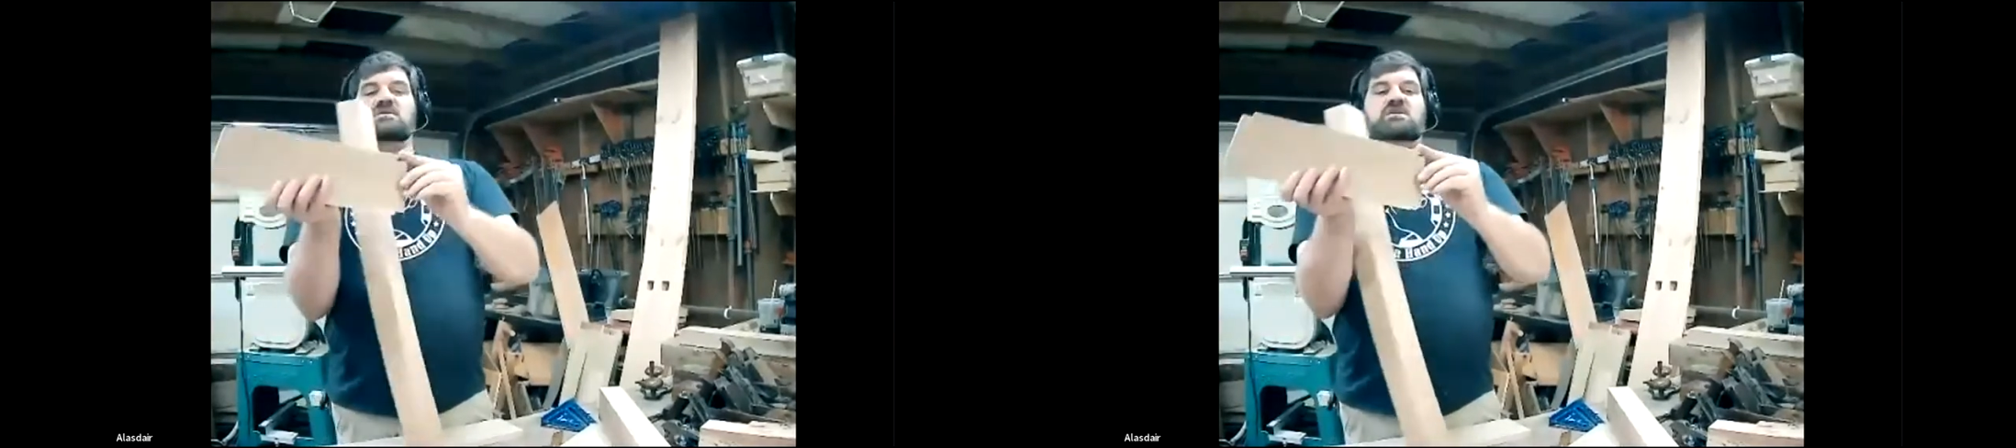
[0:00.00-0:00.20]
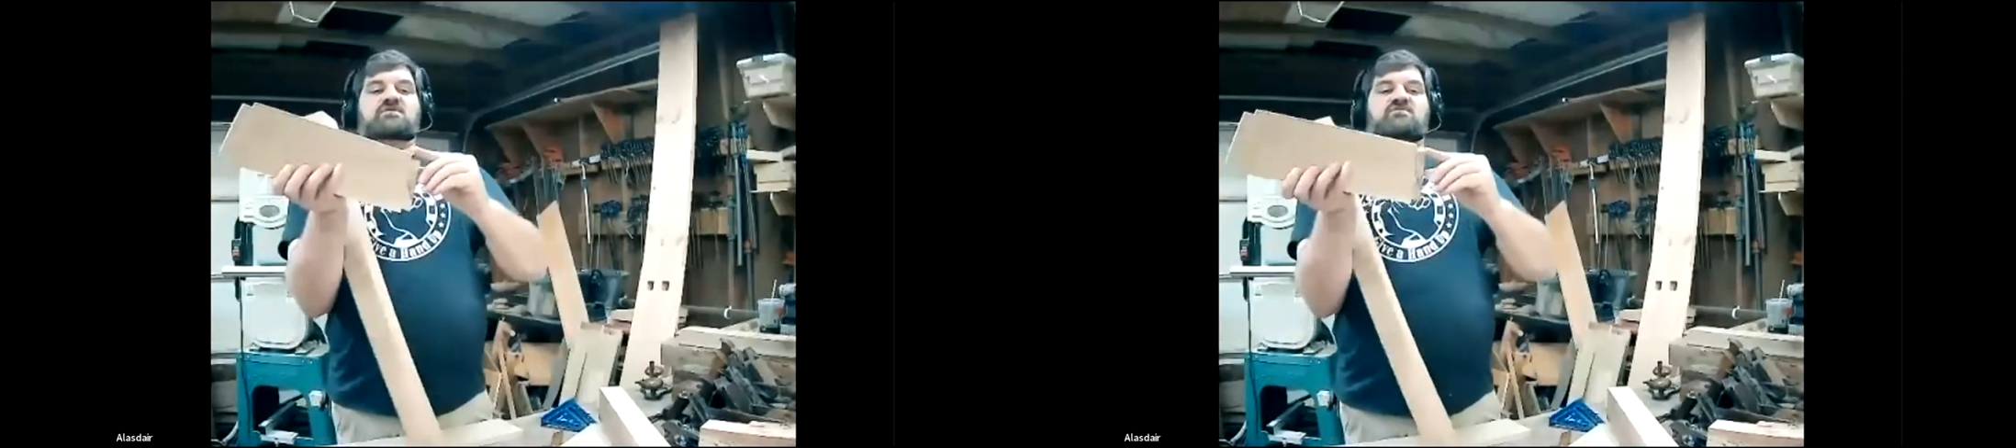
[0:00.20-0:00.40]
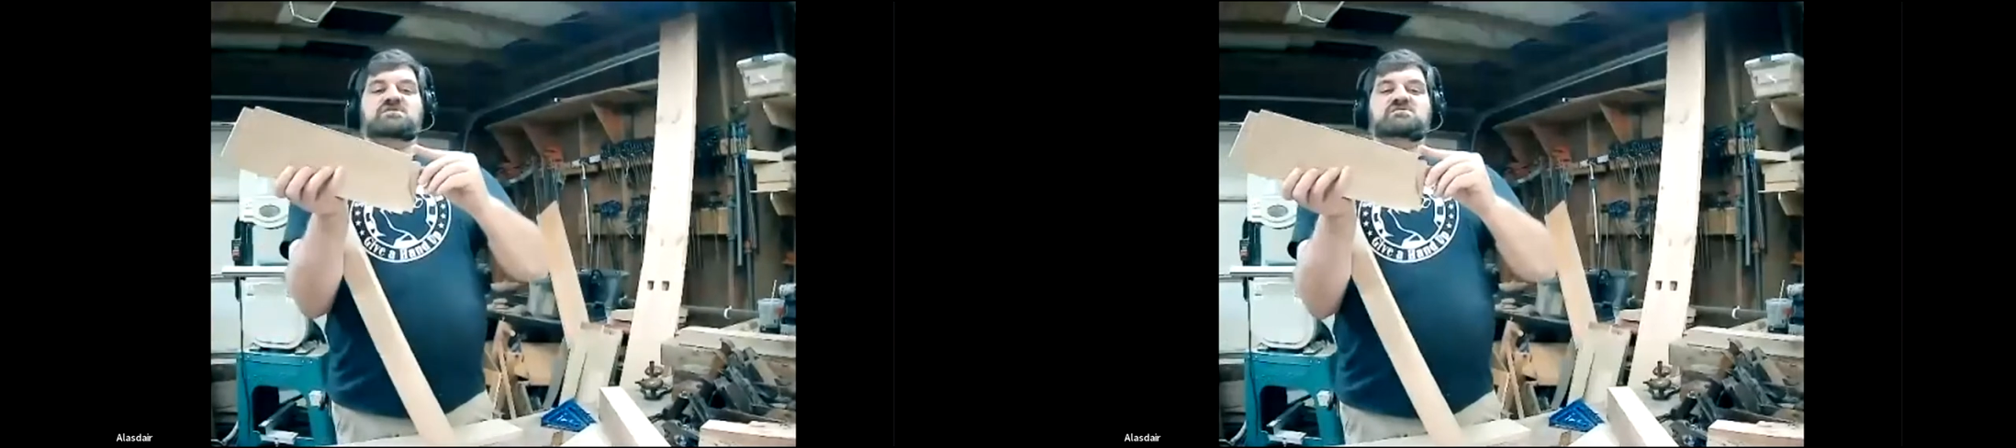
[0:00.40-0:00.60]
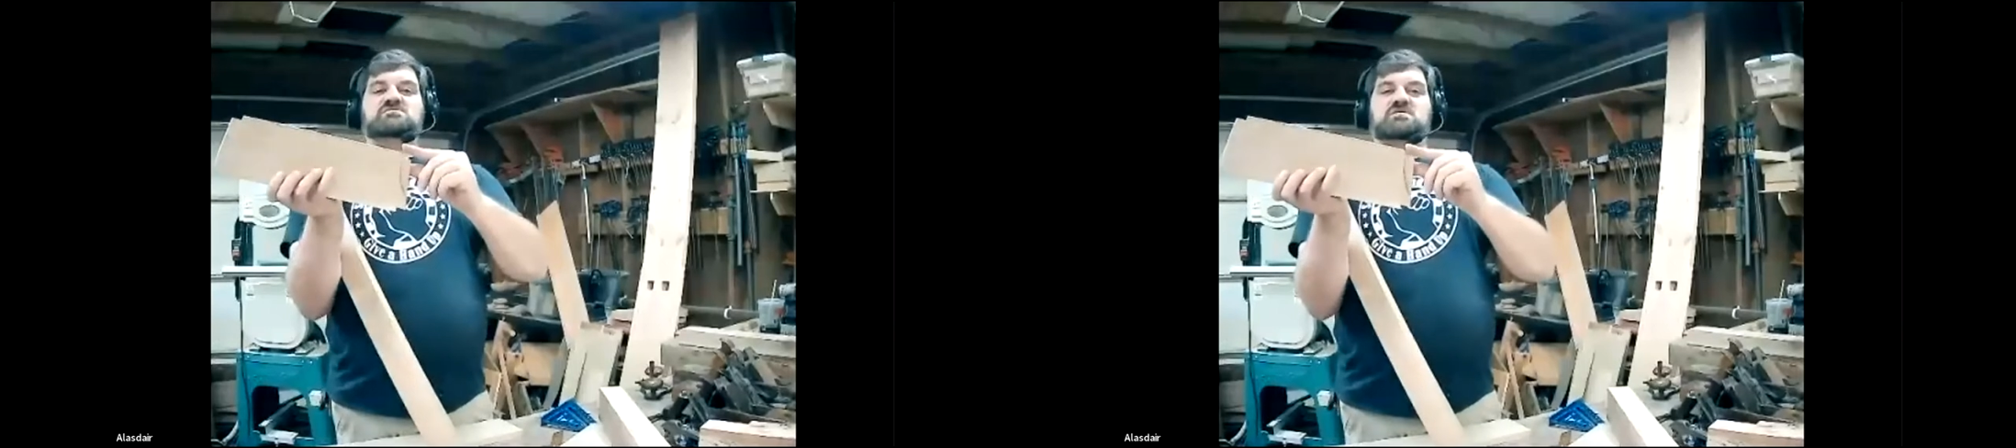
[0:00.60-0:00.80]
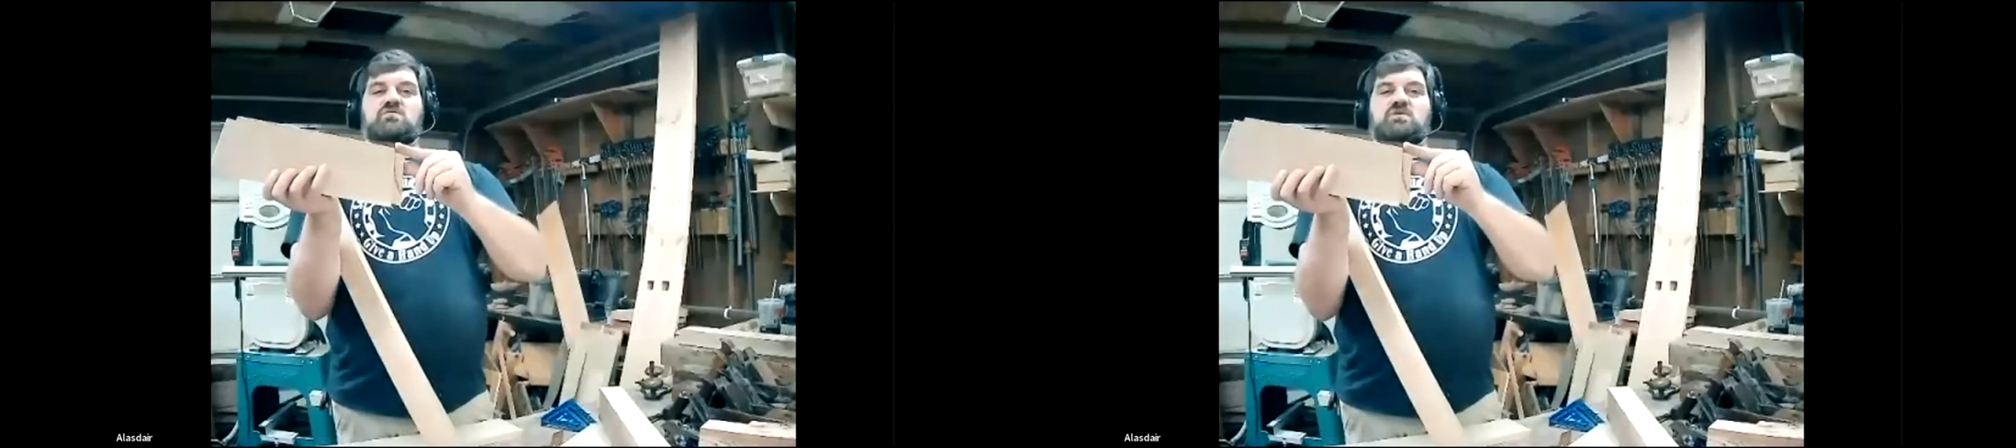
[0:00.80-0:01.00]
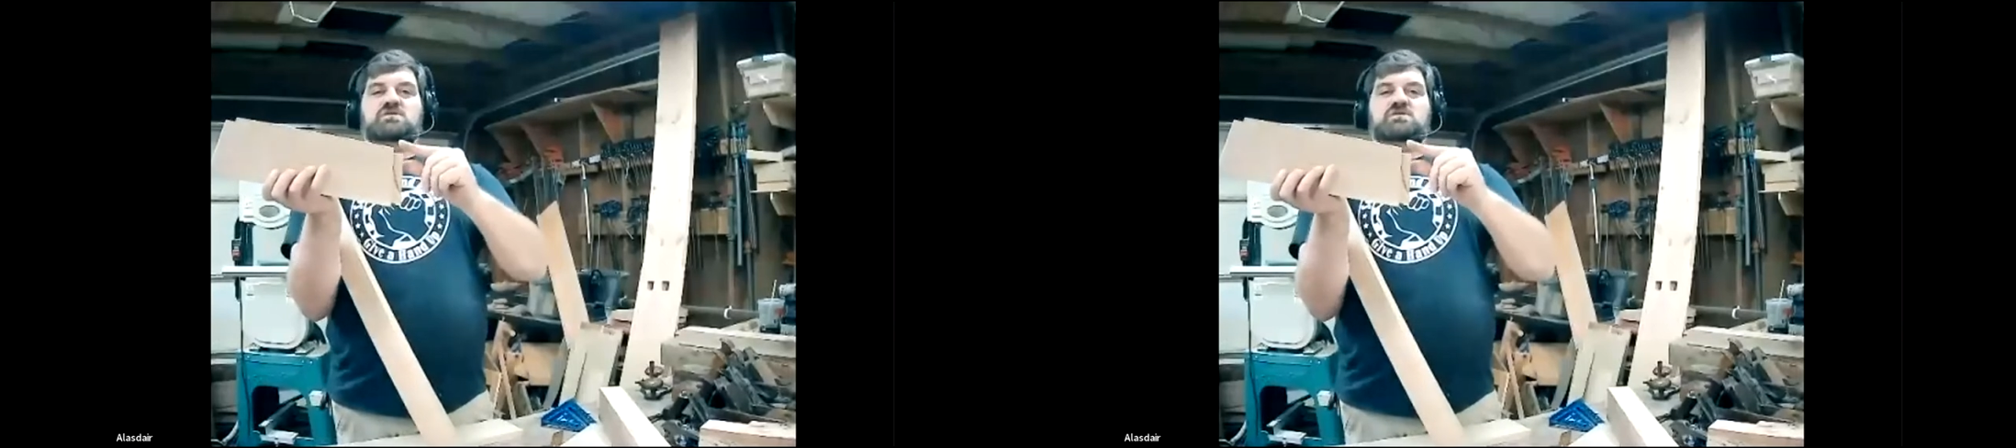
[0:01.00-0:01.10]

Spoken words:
if this is going